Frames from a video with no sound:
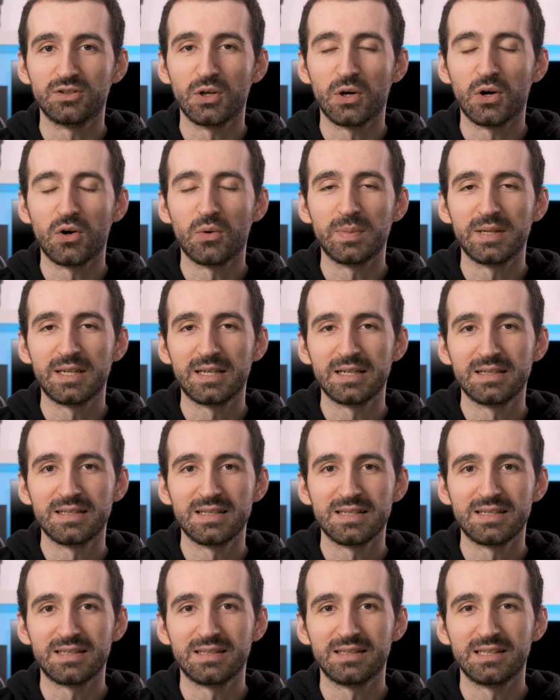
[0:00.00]
though
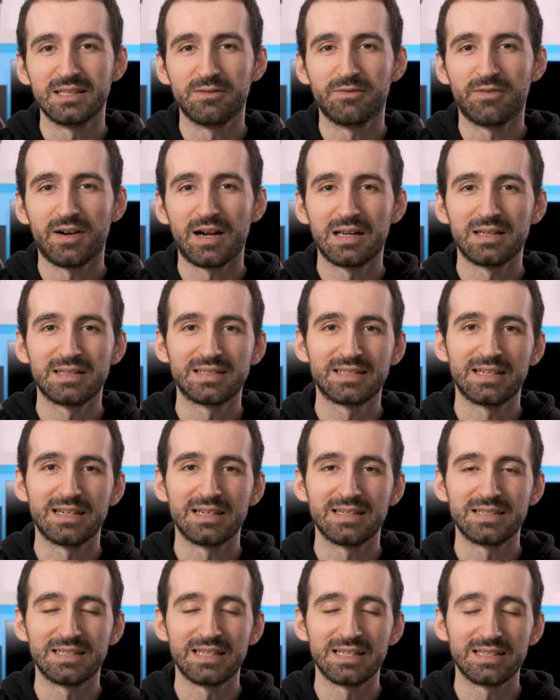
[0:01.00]
because the file
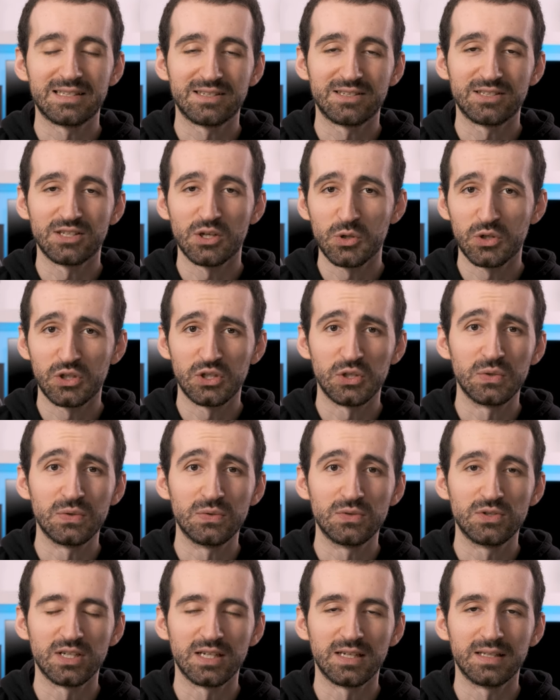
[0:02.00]
size gets so
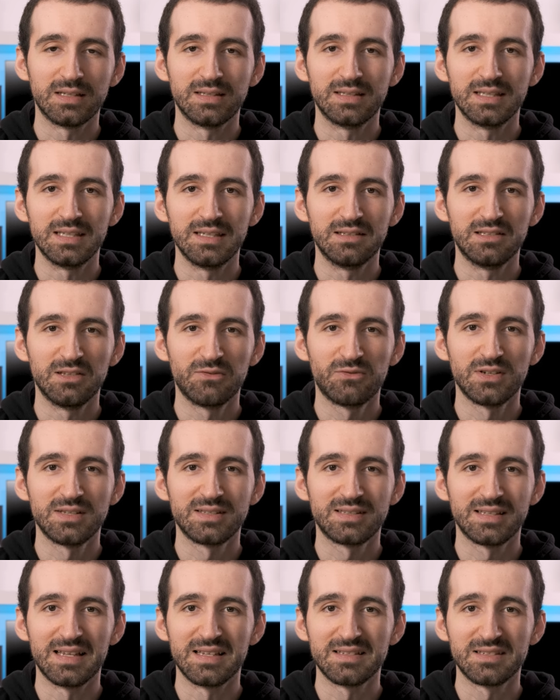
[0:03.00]
huge and the
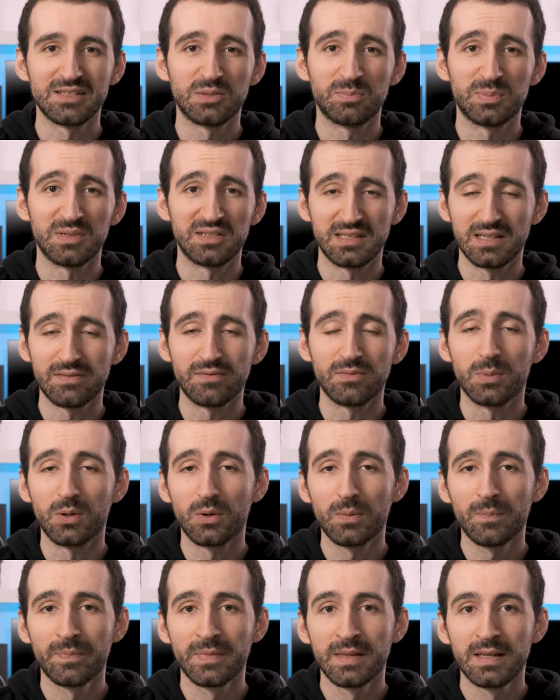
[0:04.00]
difference isn't
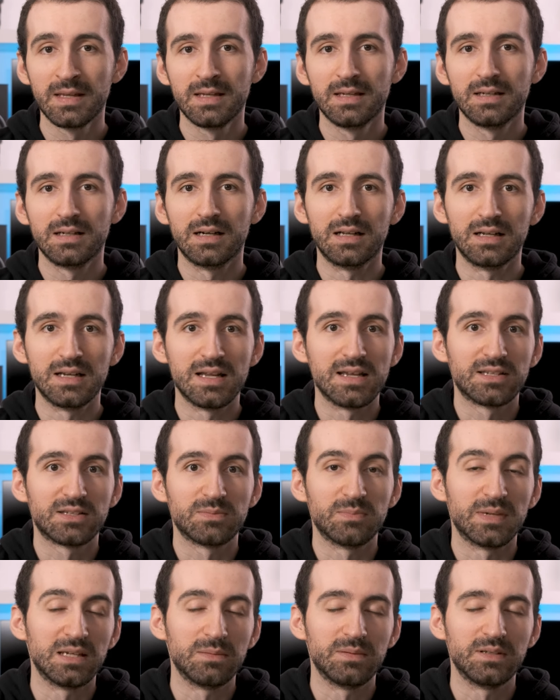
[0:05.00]
perceivable
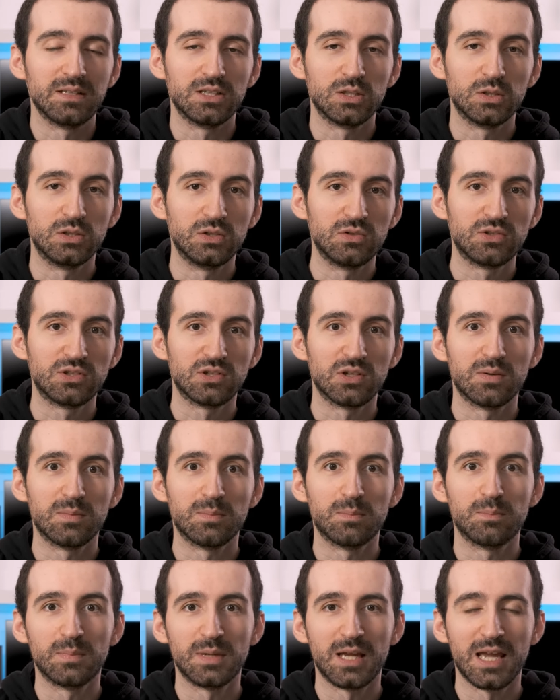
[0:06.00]
unless maybe you do
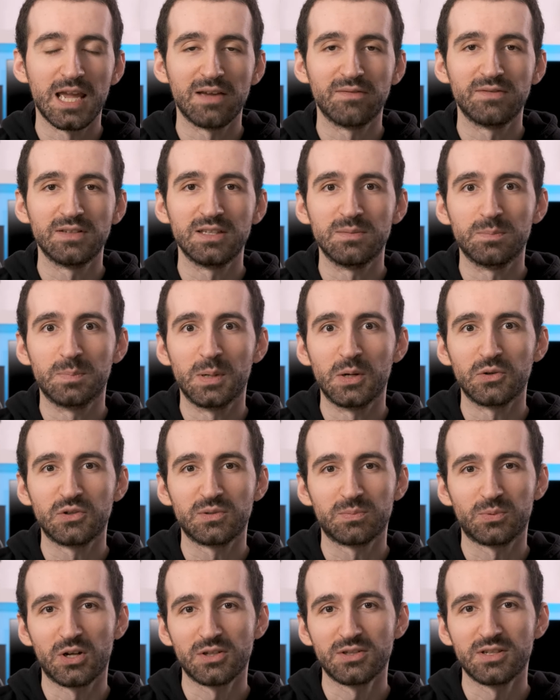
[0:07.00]
some heavy
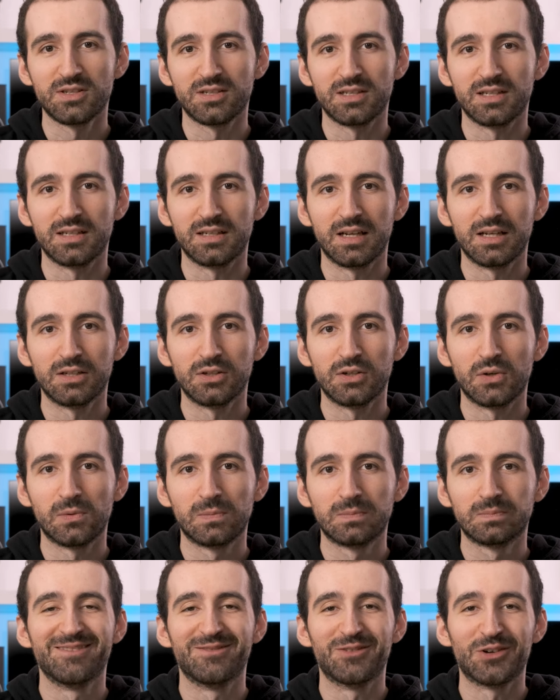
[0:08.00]
post-processing, I don't
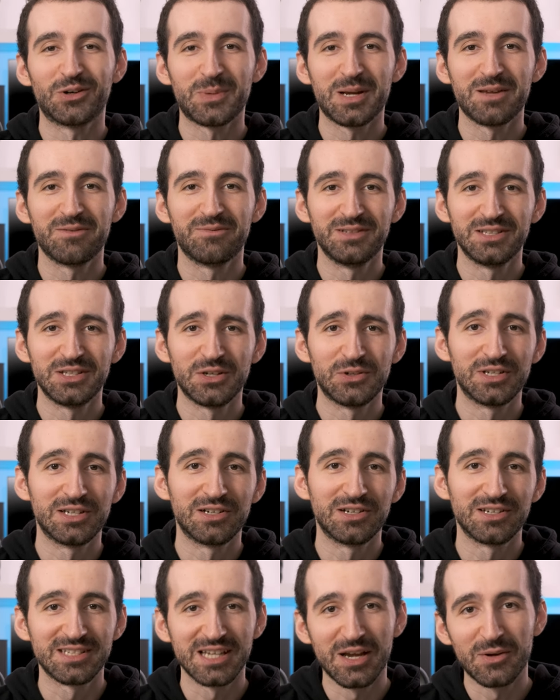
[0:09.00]
know. For my video
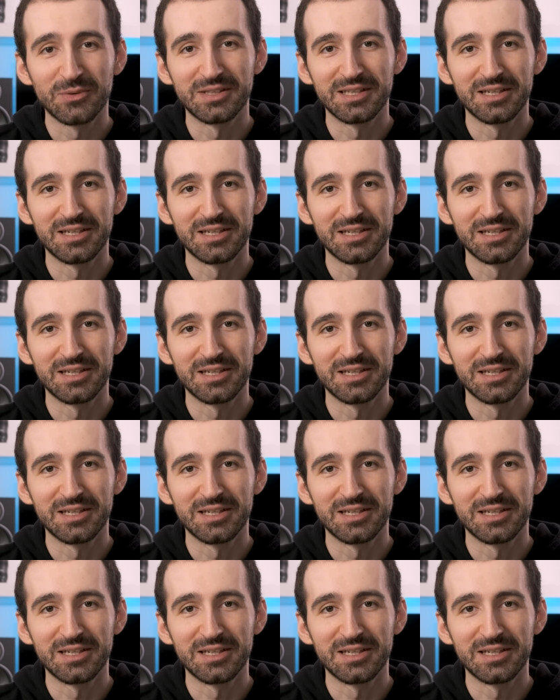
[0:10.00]
nerds out